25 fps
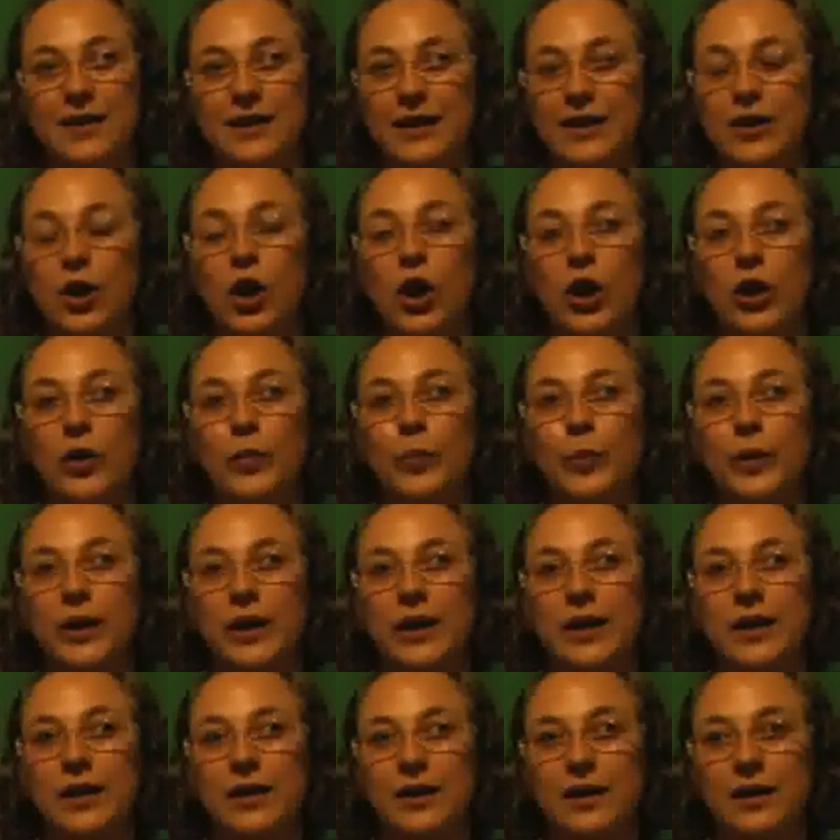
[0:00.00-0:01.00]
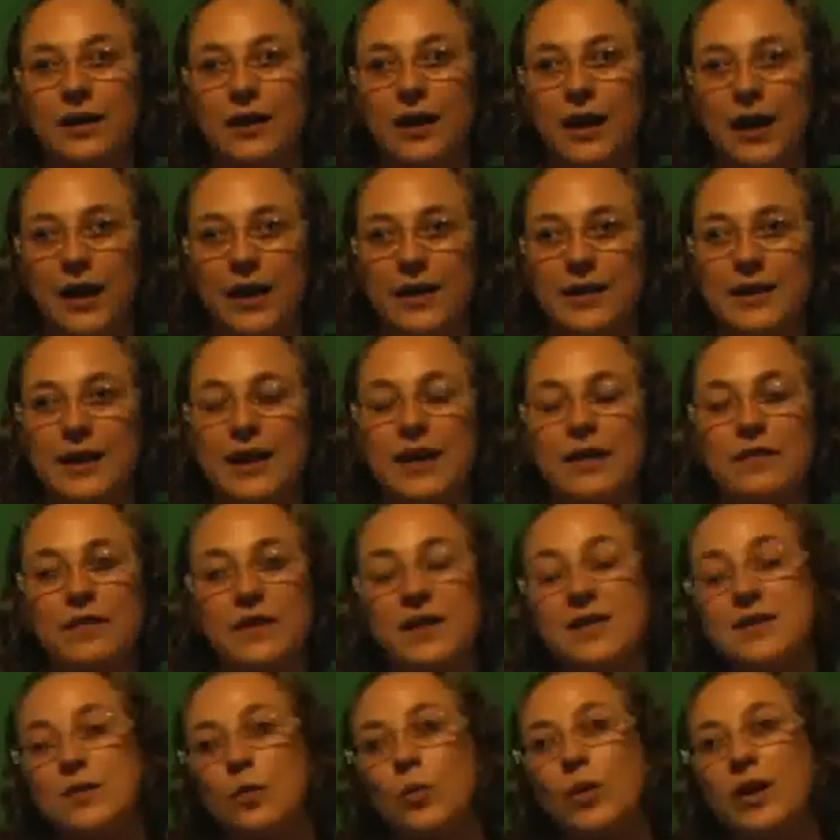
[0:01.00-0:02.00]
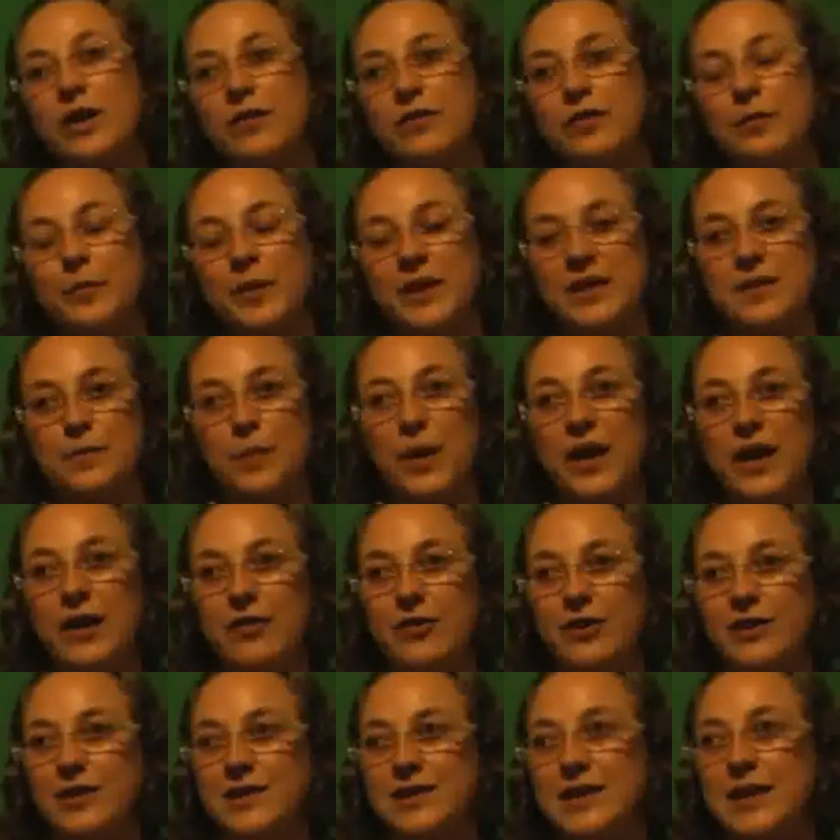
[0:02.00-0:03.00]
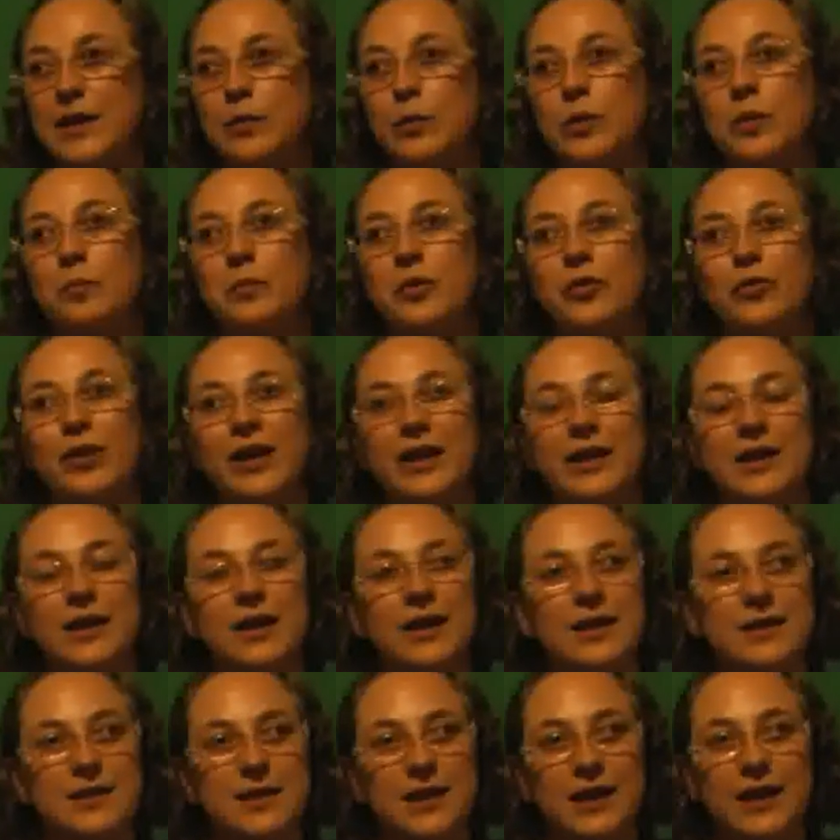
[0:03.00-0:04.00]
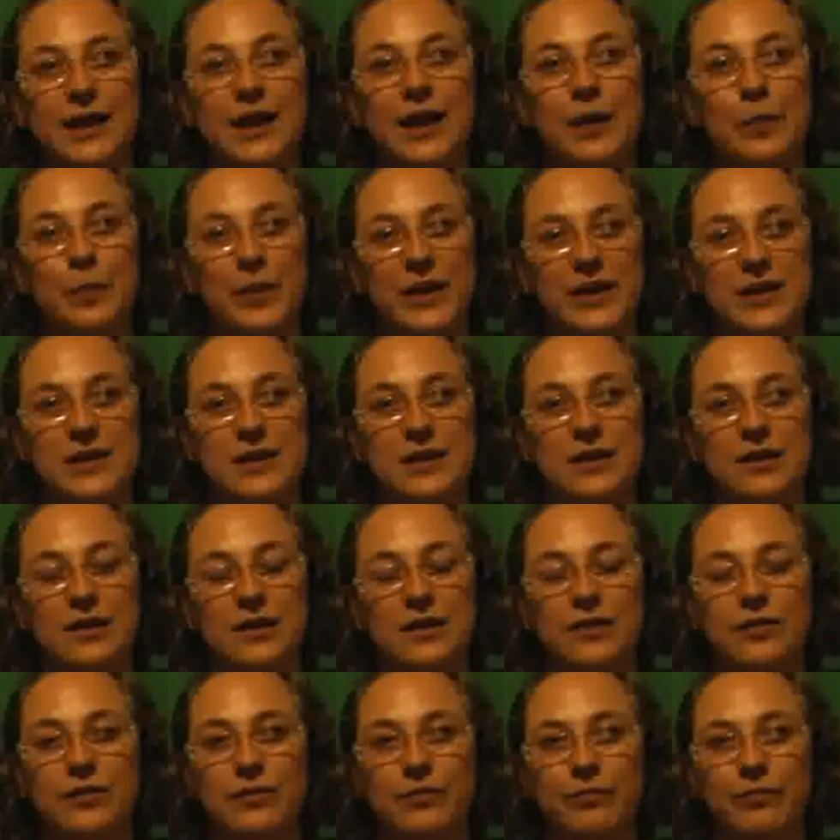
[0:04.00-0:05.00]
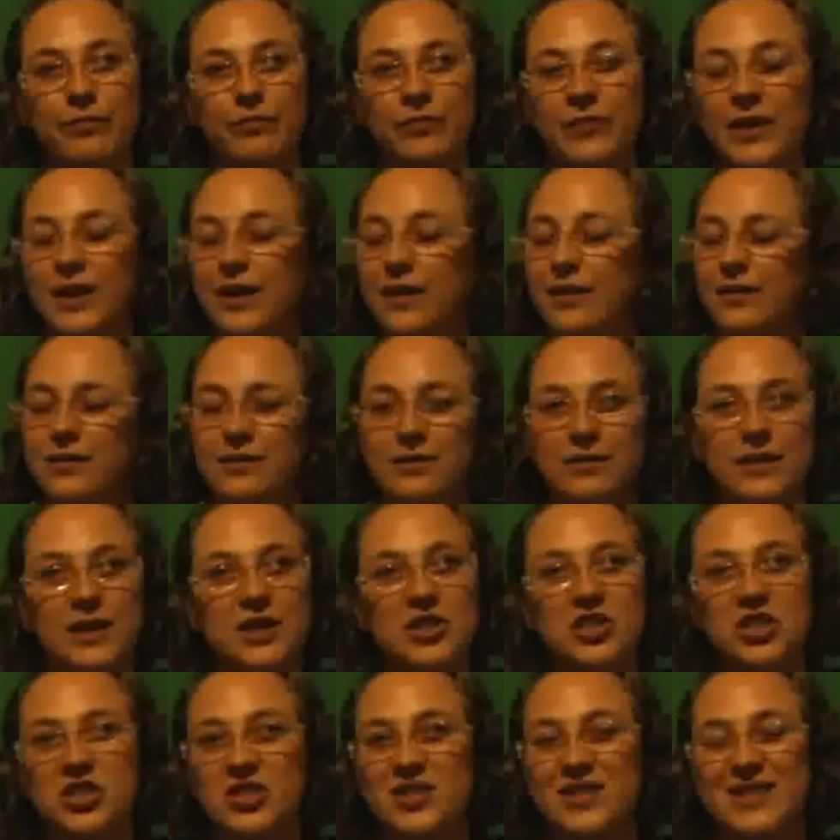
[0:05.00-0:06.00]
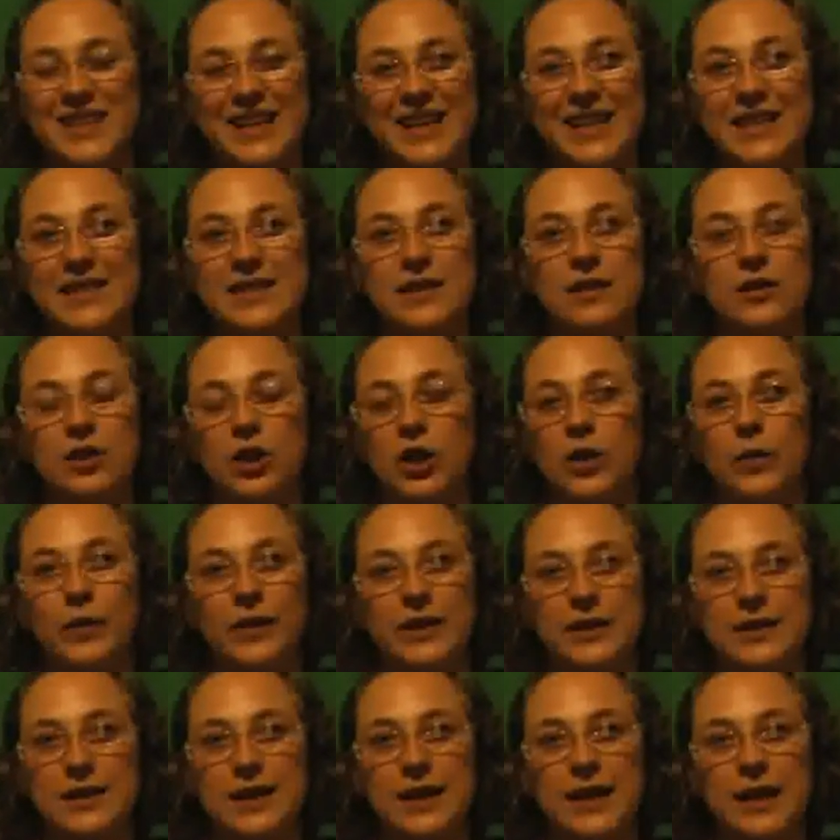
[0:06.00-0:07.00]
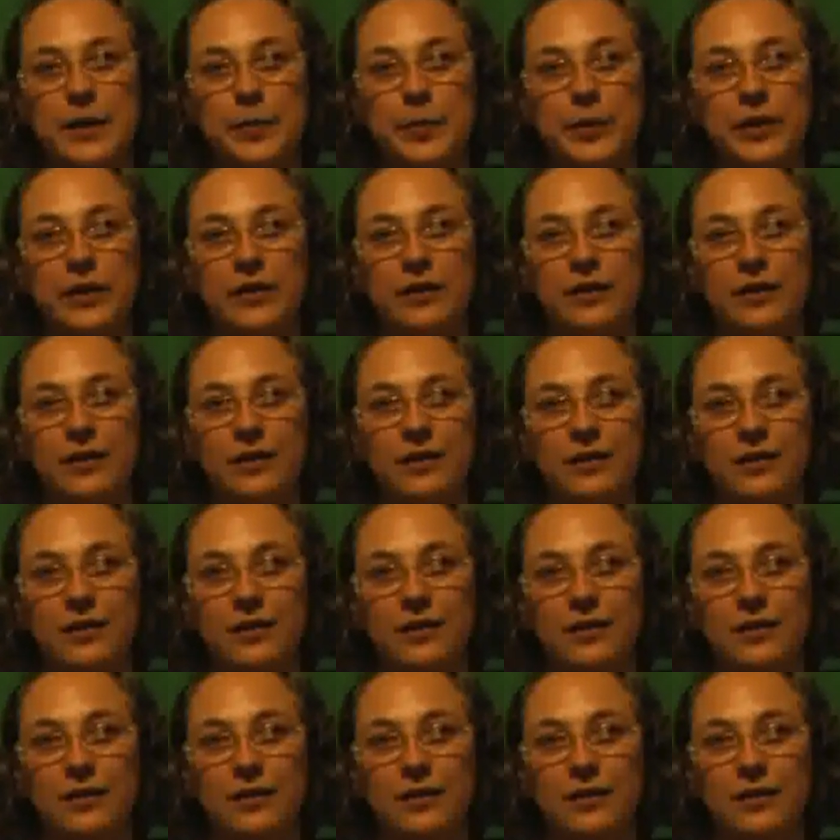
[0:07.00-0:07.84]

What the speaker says: They are hoping that if he's away from his parents, he will miraculously get better. This just isn't going to happen.